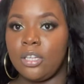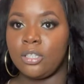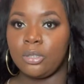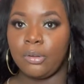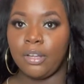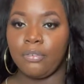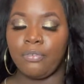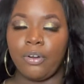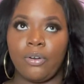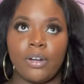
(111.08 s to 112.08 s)

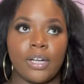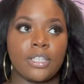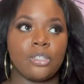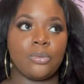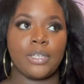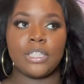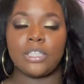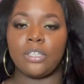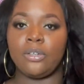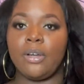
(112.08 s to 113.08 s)
24,
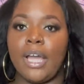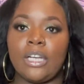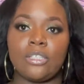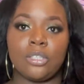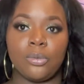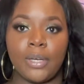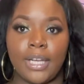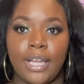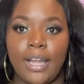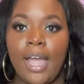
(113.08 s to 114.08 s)
22, and a
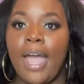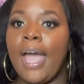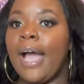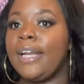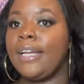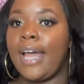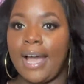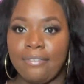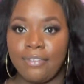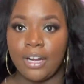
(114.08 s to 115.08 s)
20. I did
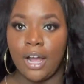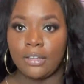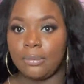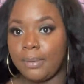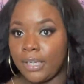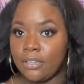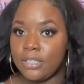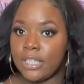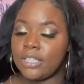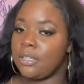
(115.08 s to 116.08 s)
not fit all the
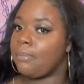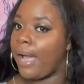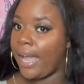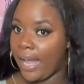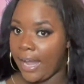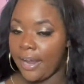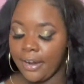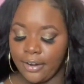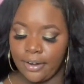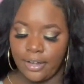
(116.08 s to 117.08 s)
bundles into my
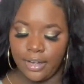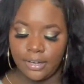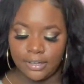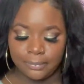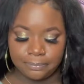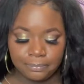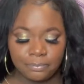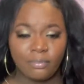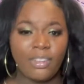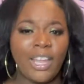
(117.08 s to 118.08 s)
hair.
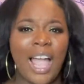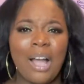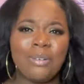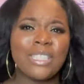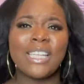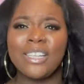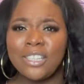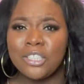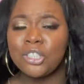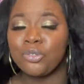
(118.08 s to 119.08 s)
I was
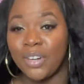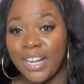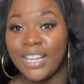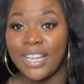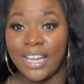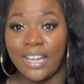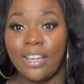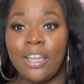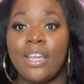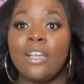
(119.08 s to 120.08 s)
literally
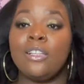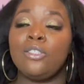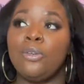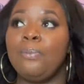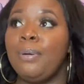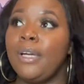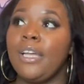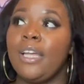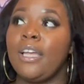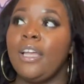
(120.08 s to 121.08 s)
struggling to
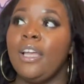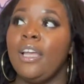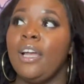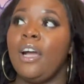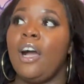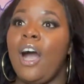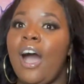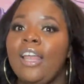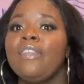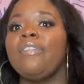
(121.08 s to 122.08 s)
put
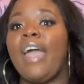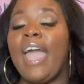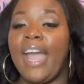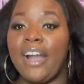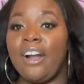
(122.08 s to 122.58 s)
all of the hair